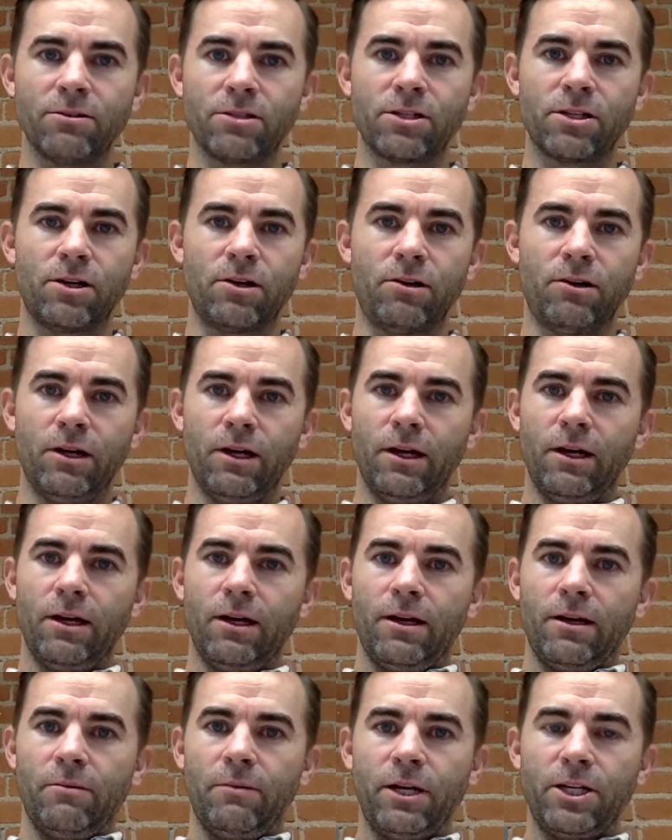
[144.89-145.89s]
So
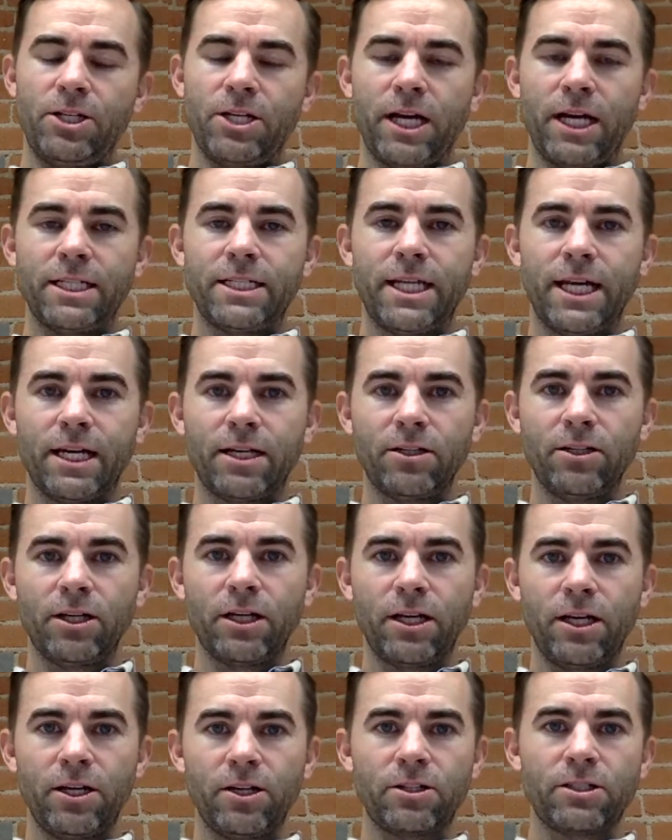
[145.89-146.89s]
make sure you guys take a look
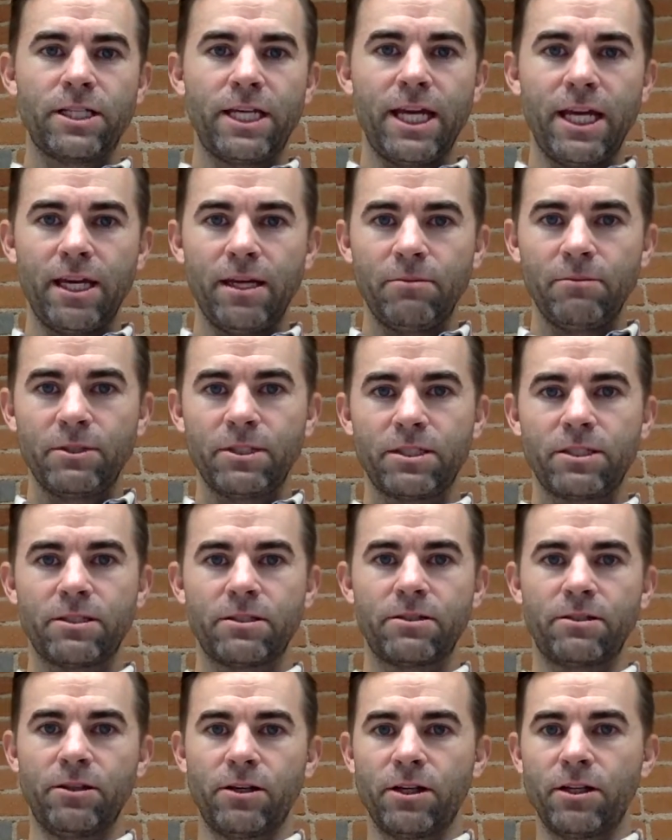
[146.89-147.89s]
at your
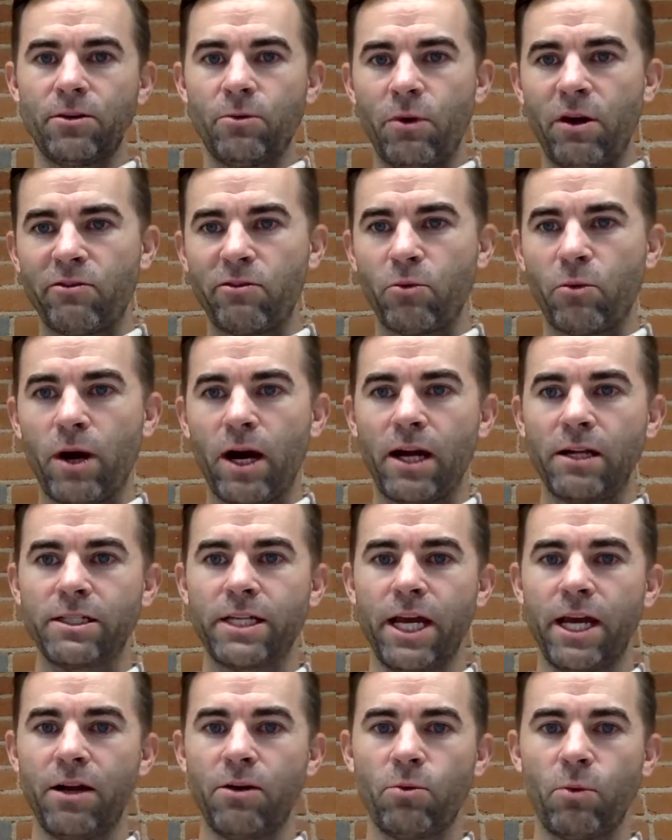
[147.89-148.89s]
teams, look at the waiver wires,
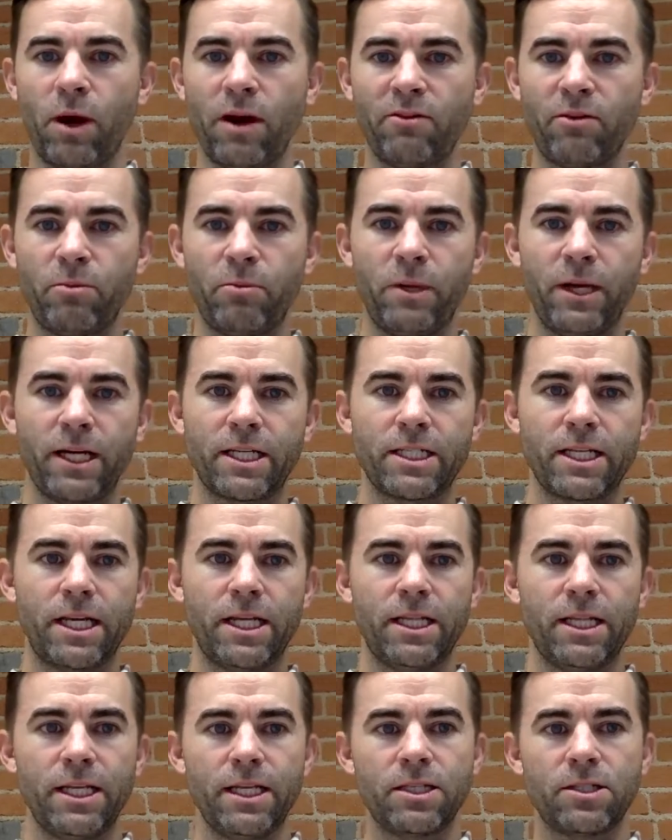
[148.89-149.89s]
get your waiver picks
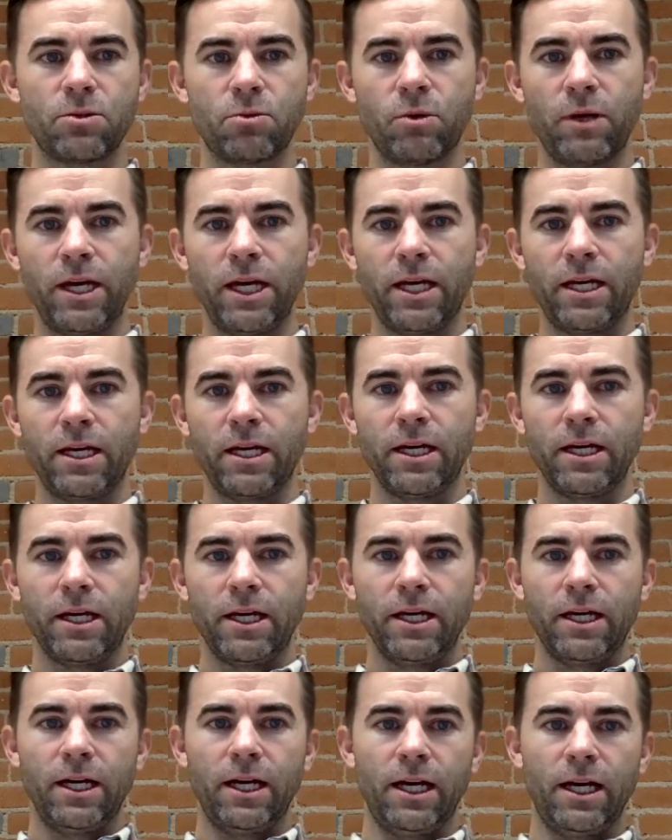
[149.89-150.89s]
in this week.
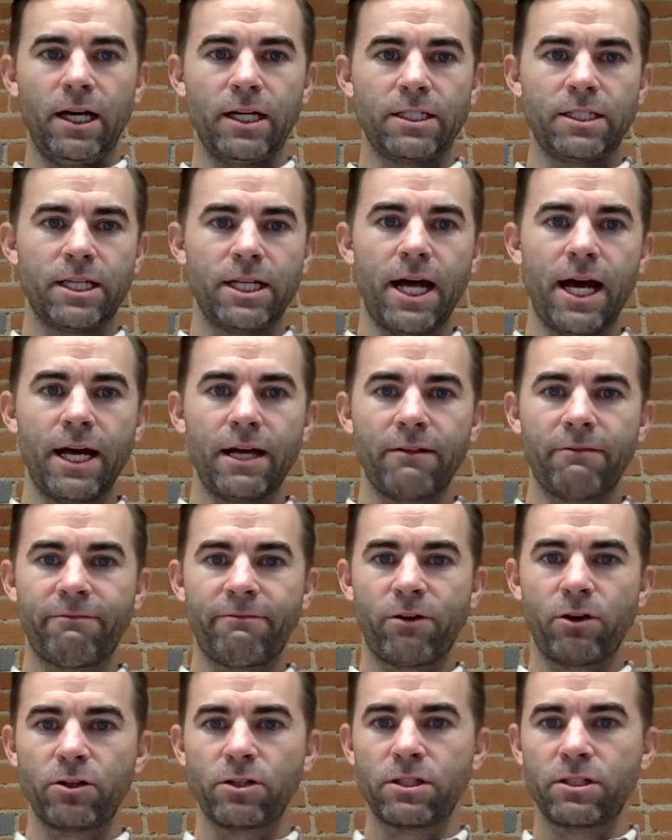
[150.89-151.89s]
Tonight,
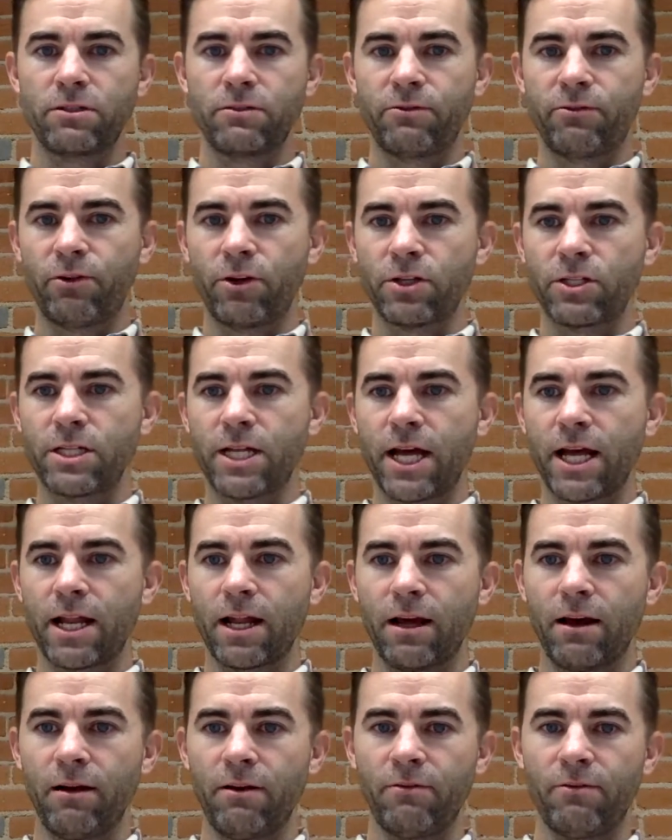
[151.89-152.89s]
first night
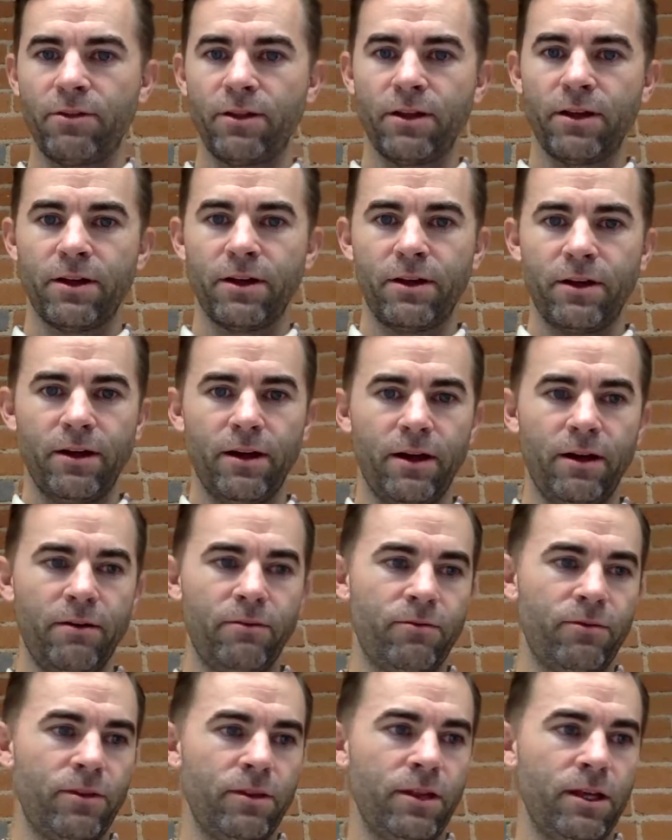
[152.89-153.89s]
of
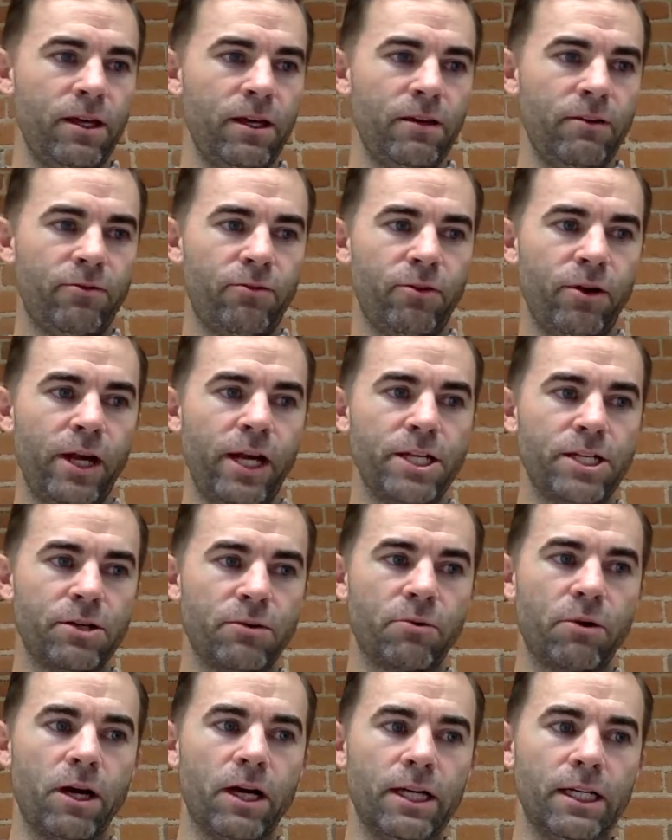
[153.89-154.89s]
the free
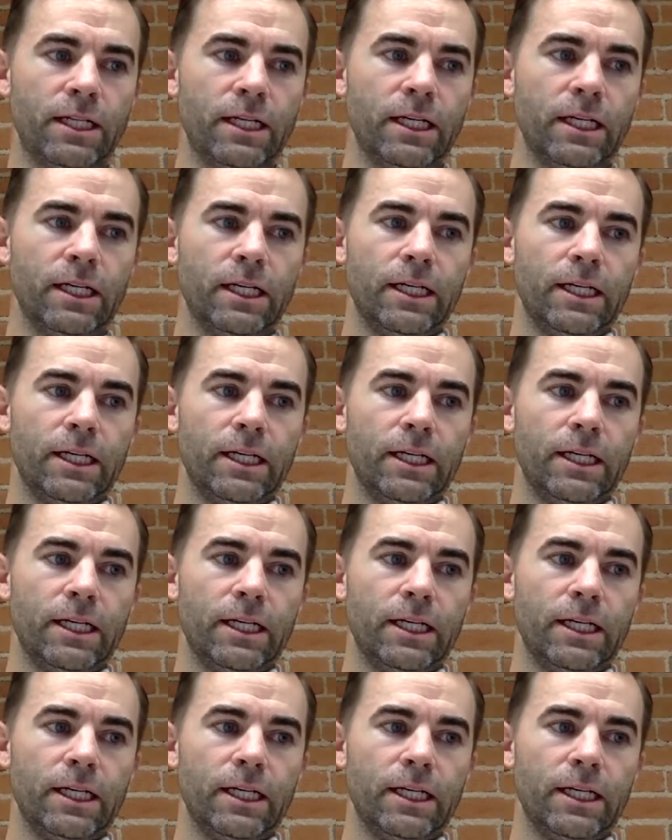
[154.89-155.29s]
agent run.